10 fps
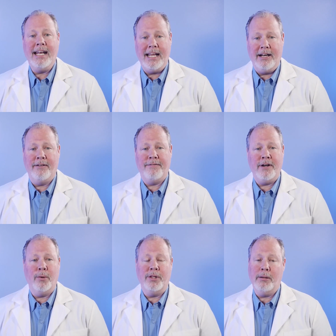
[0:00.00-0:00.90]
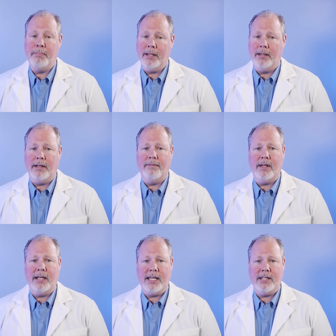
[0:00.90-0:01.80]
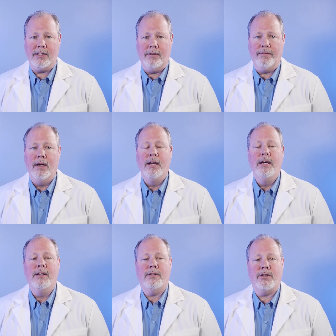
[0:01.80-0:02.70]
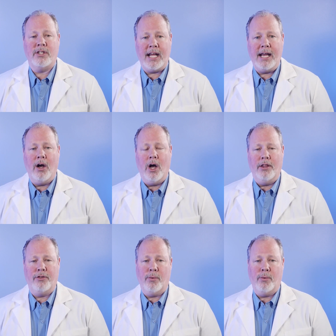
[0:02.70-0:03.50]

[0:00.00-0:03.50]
and interfere with the ability of the adhesive to stay on